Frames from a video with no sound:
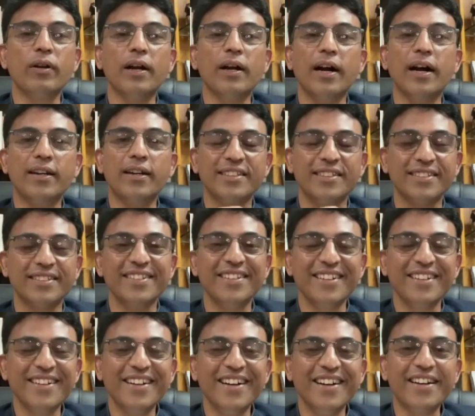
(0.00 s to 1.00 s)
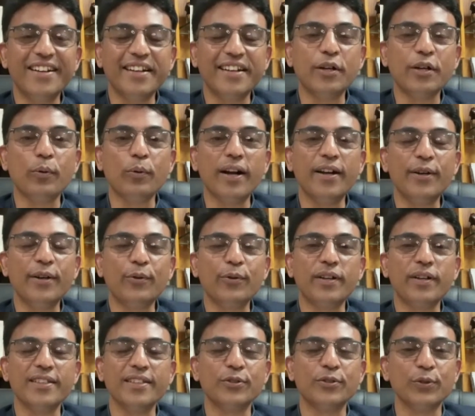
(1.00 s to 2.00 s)
hearts are required to
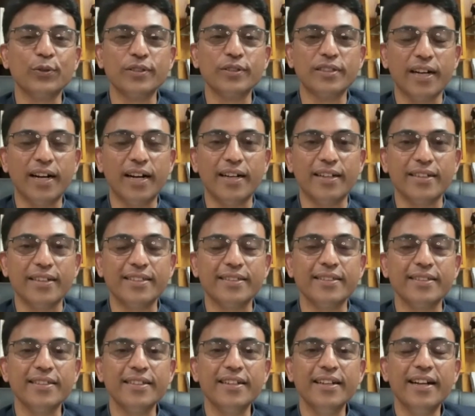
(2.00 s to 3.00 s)
touch those hearts